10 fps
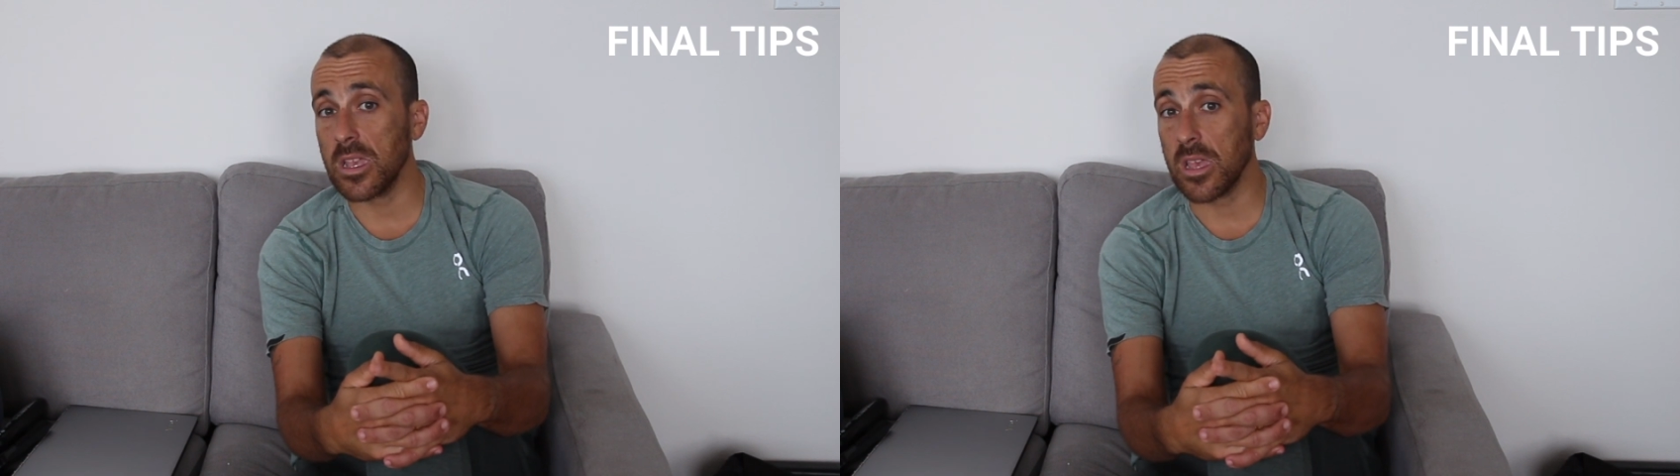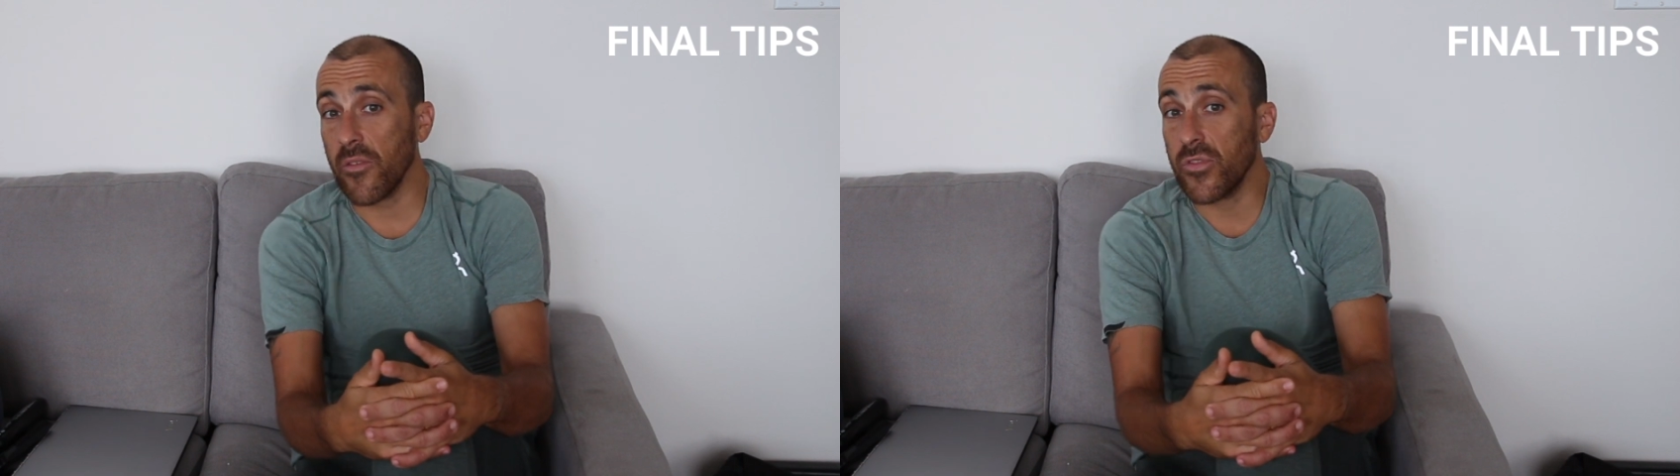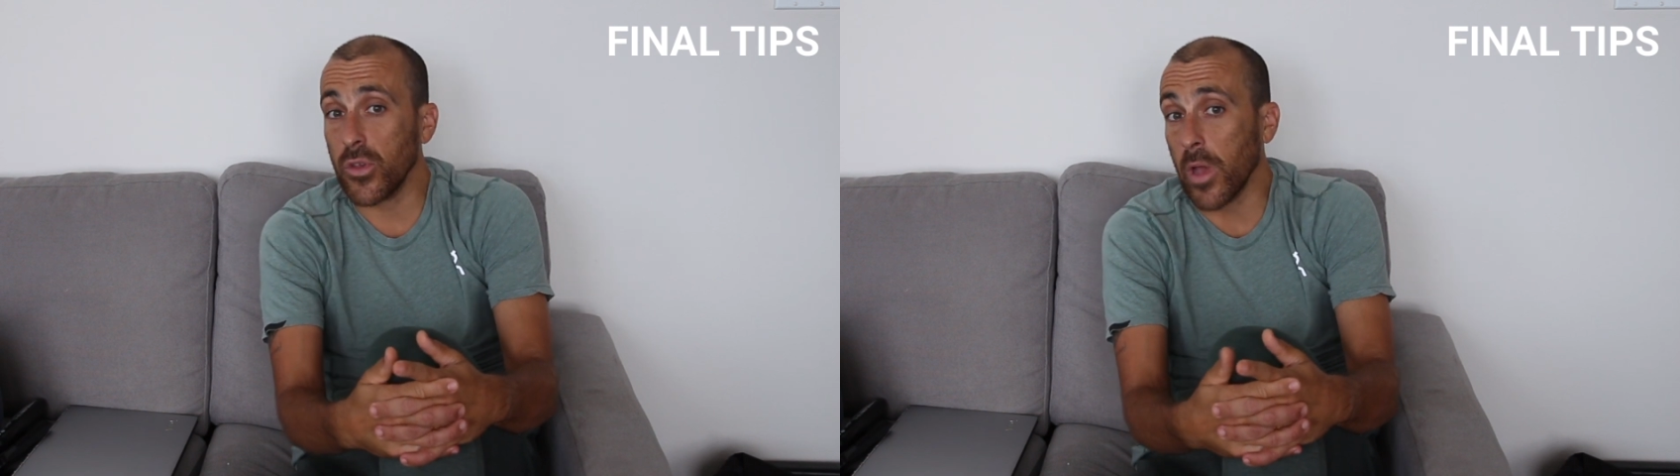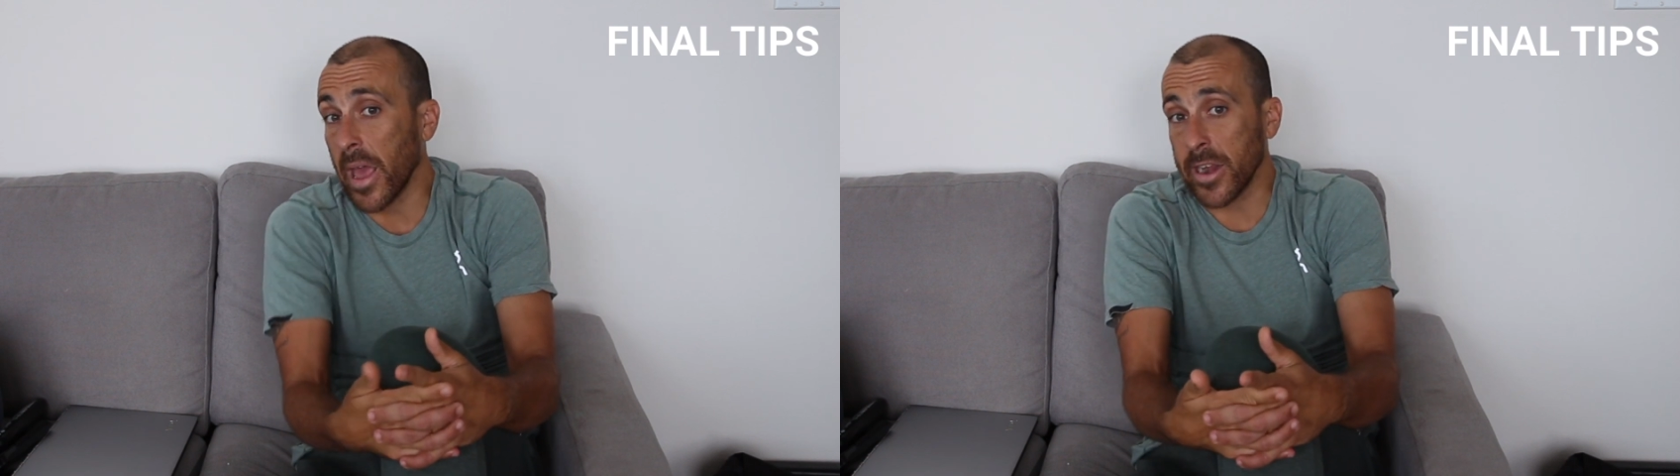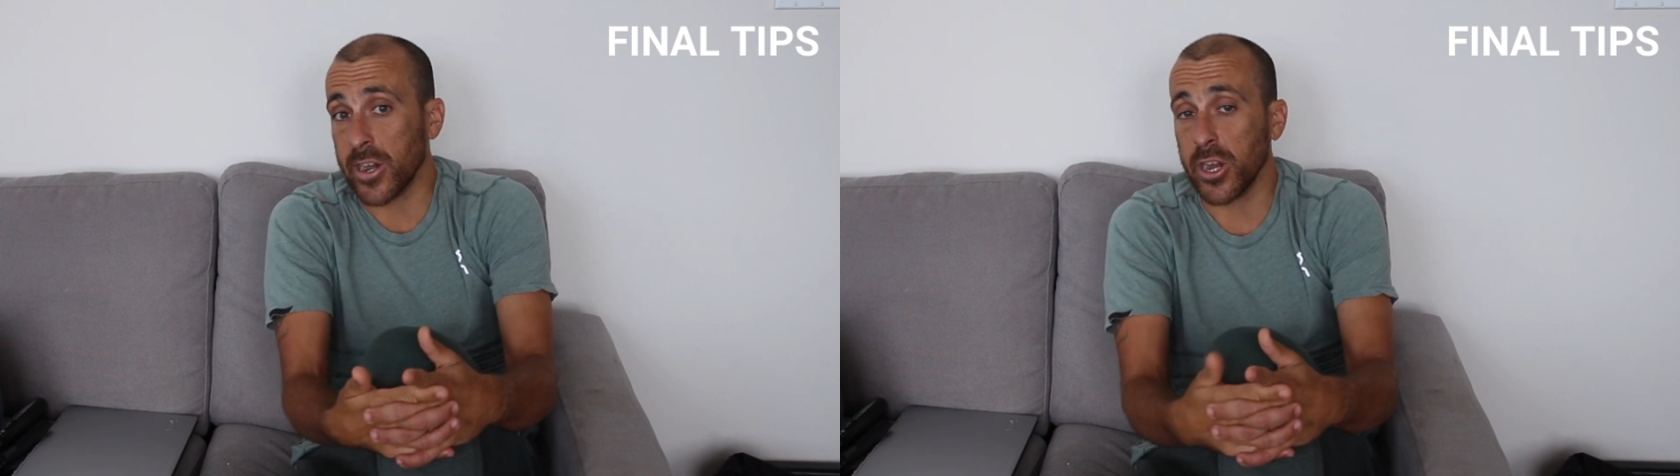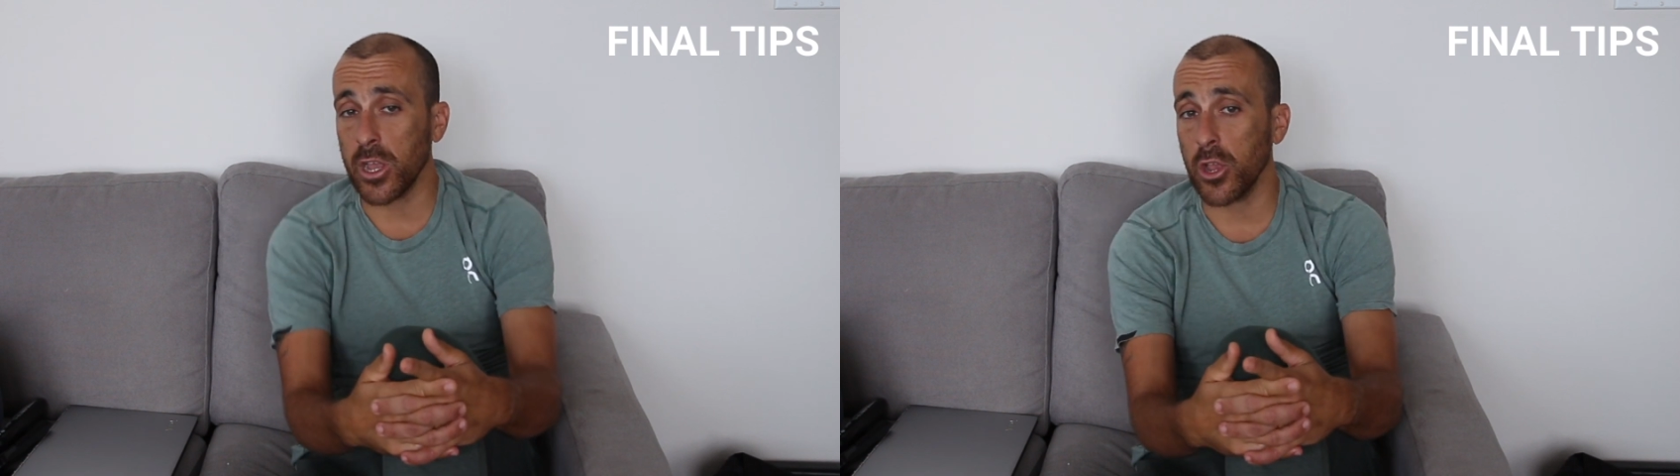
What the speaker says: saves you energy.